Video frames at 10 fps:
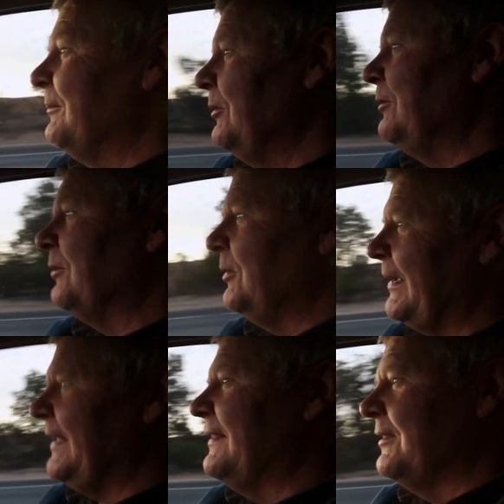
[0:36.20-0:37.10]
Boot full of
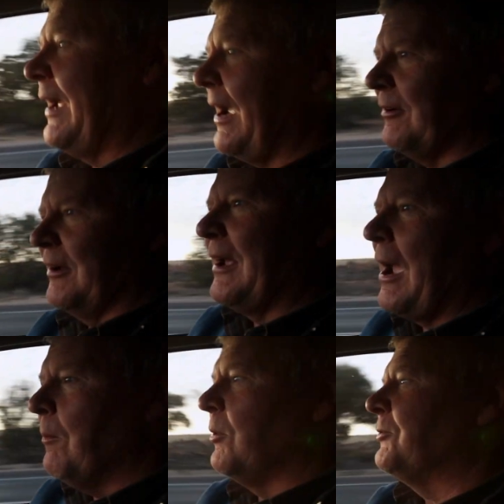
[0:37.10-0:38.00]
bees. Not
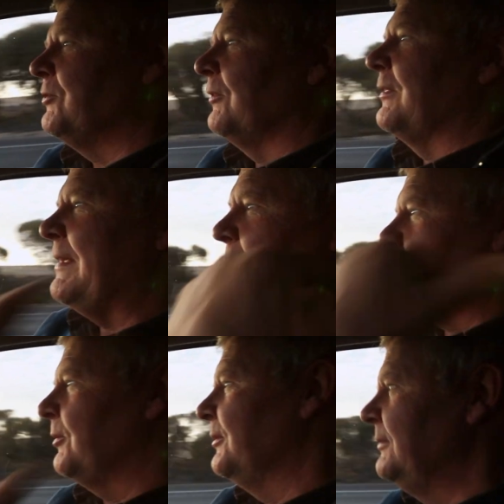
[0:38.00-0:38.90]
our boot's not the
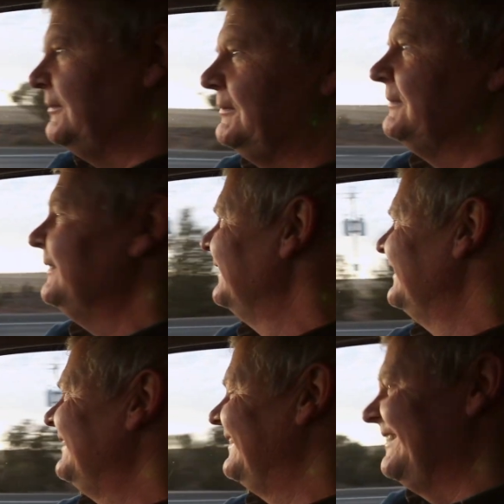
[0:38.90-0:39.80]
boot.
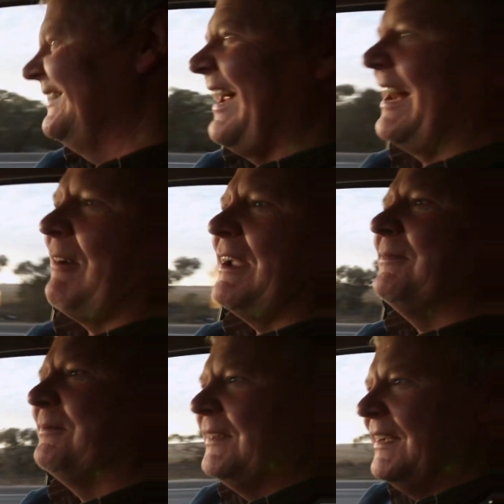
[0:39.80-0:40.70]
Anyway,
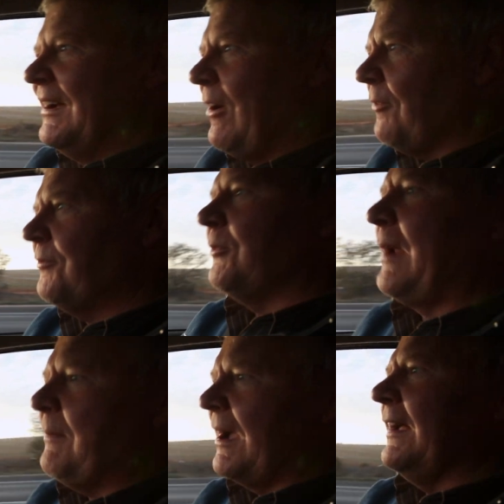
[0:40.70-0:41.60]
off to
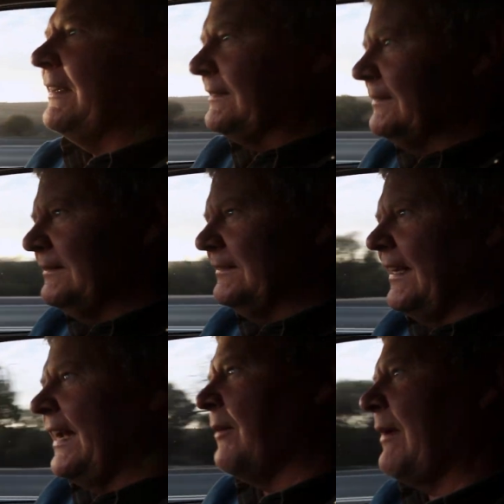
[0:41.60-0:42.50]
Renmark.
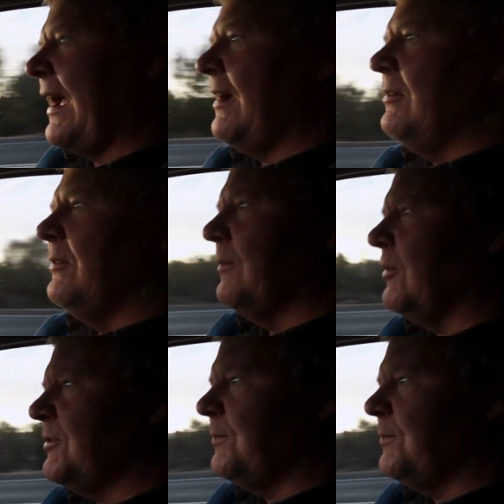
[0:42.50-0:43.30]
Here we go, the bush